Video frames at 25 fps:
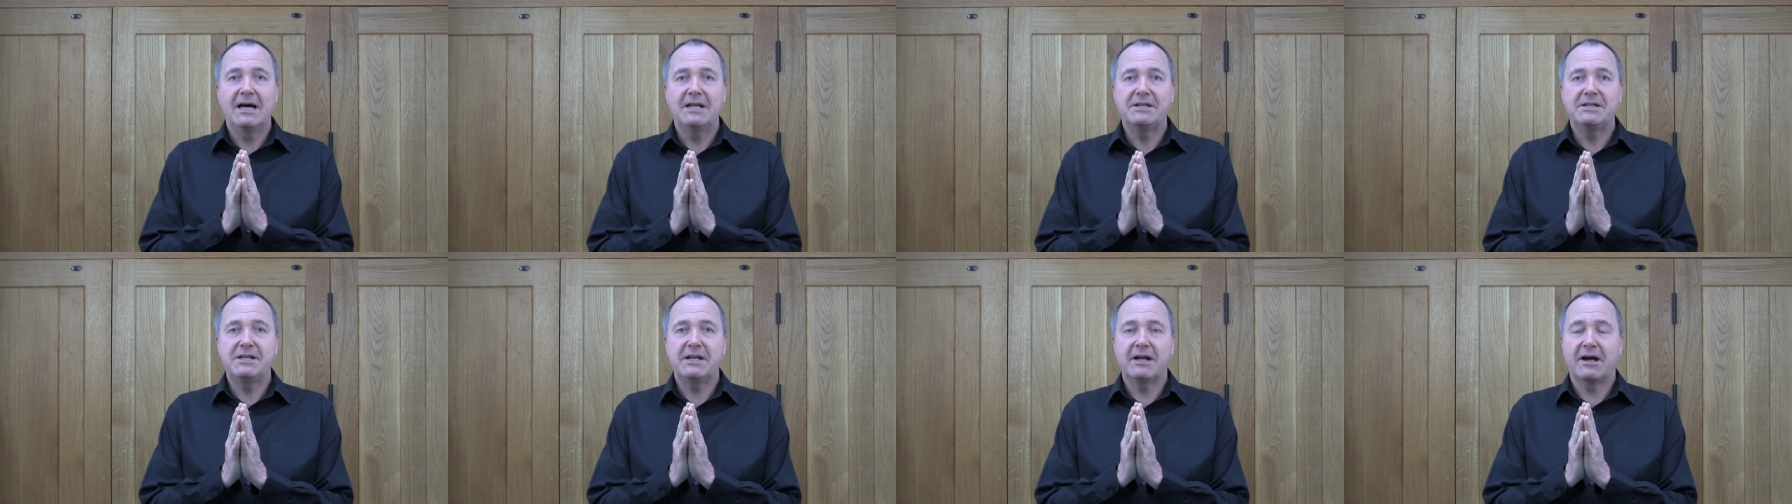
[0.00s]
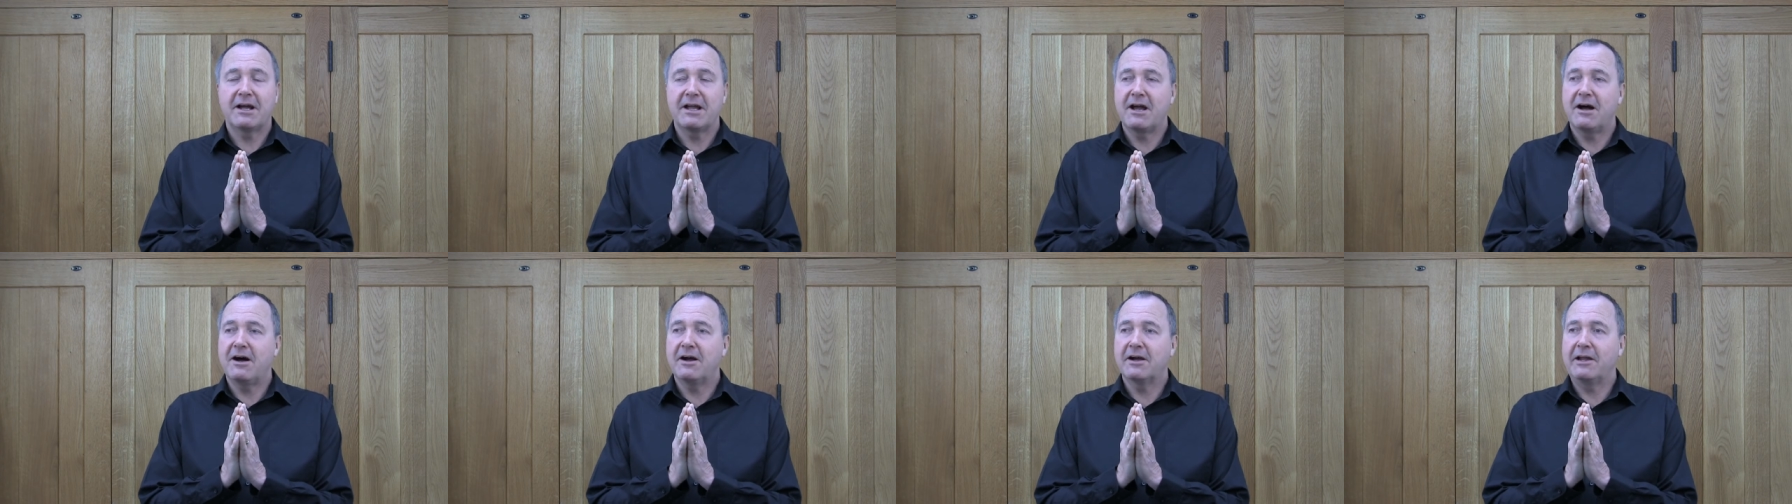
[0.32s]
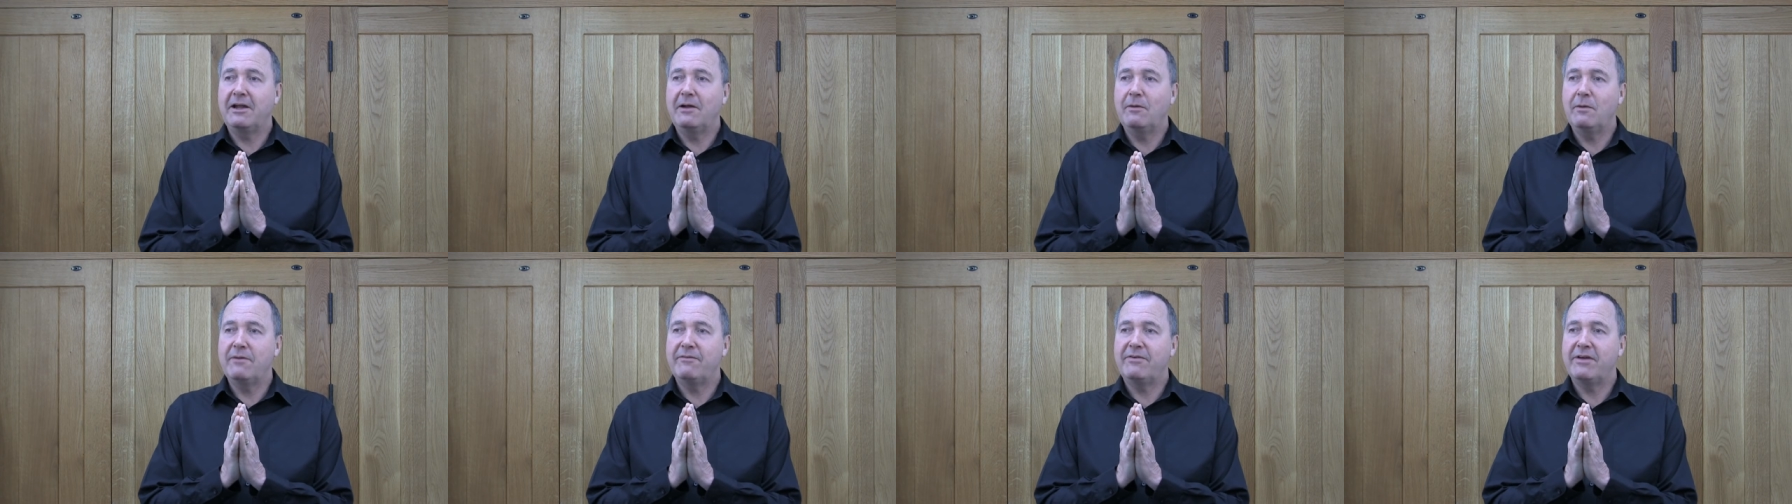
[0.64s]
Did I
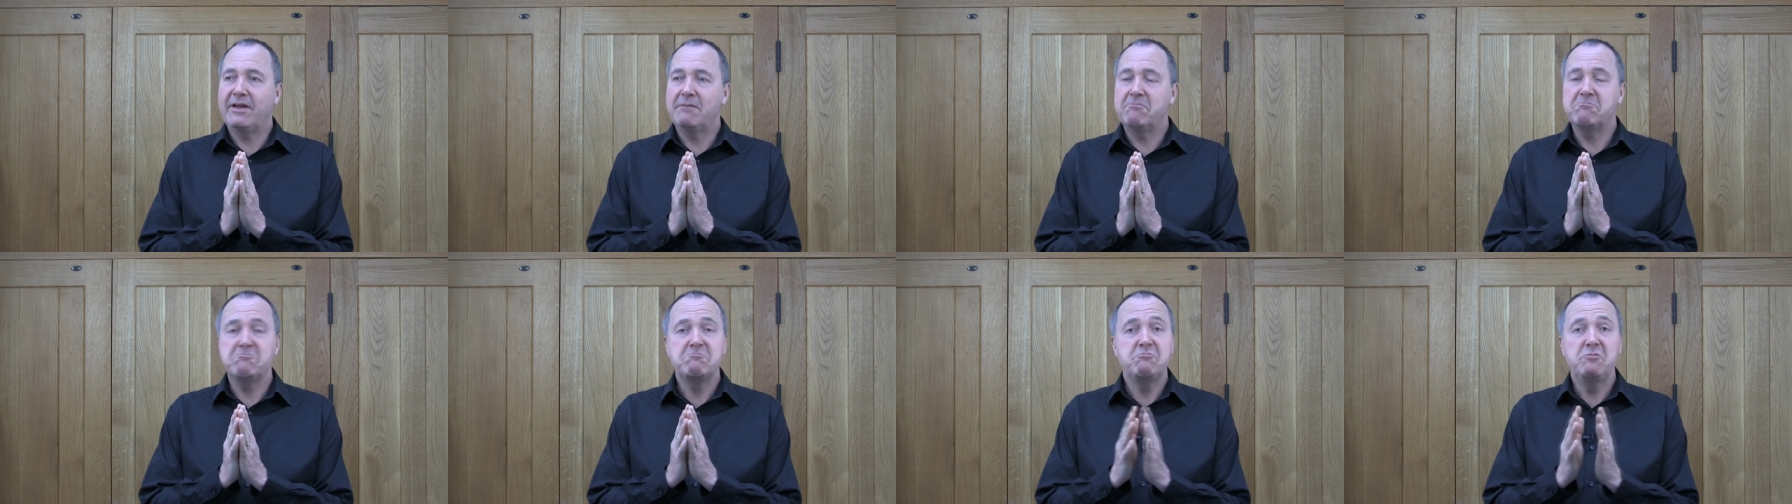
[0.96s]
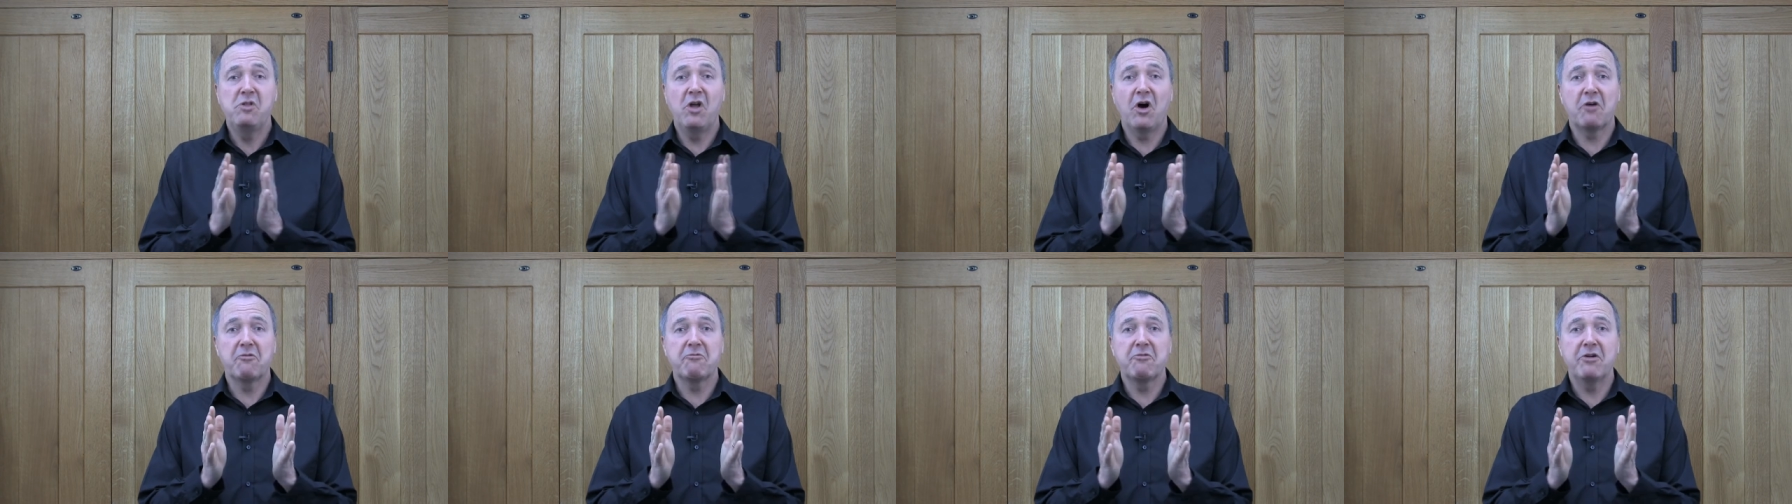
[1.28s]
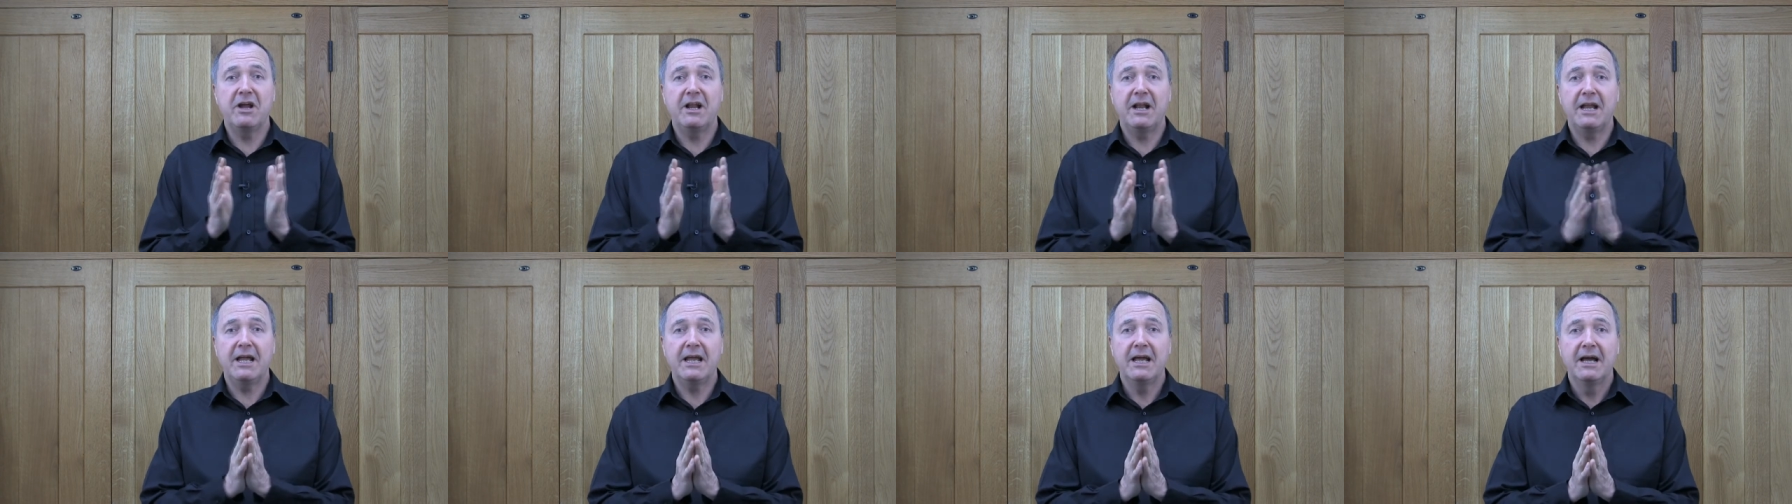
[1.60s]
argue with him? Not
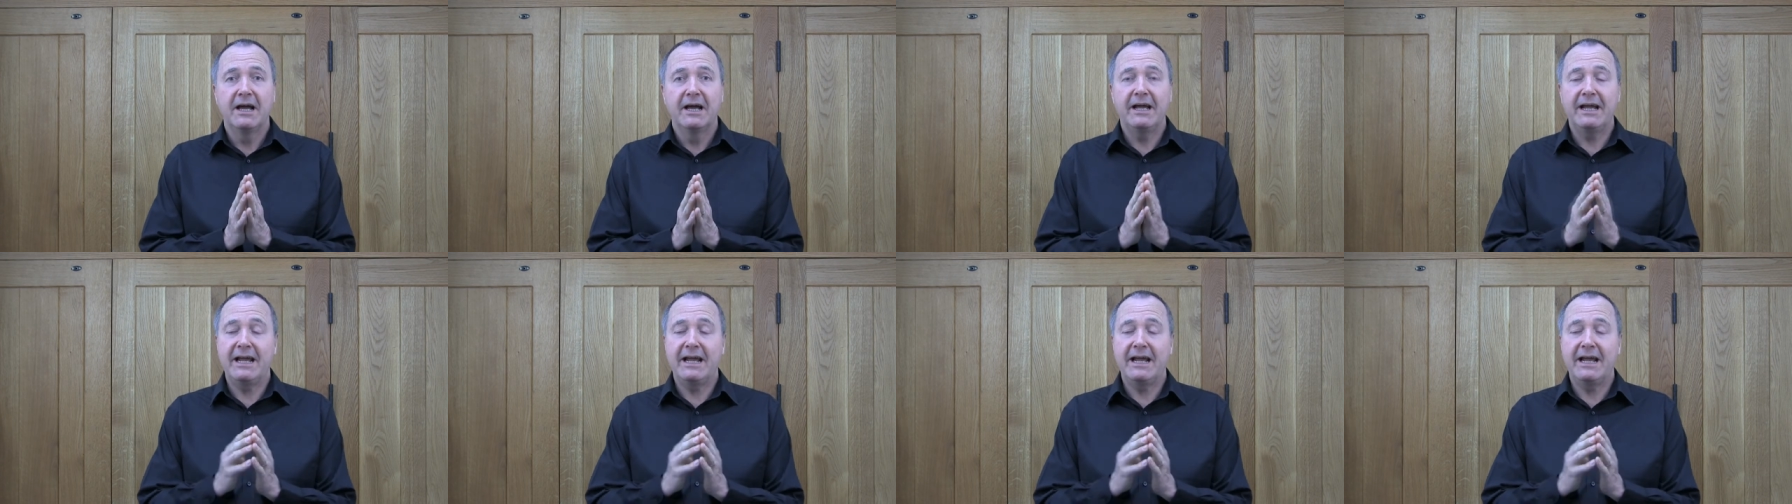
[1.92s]
really.